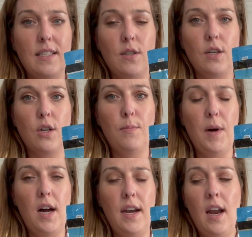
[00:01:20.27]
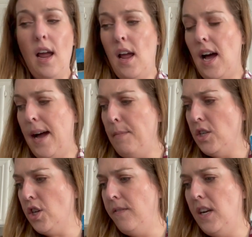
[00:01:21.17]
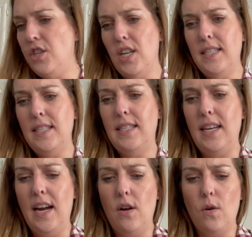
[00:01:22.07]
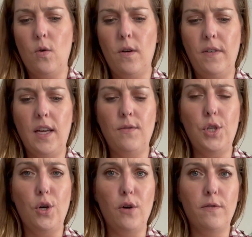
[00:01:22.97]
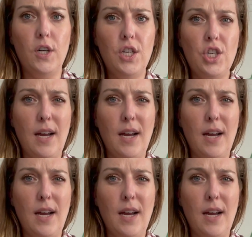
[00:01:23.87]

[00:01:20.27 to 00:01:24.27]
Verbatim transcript: So your coupon, I'm not sure if it adjusts down or if it gives you overage.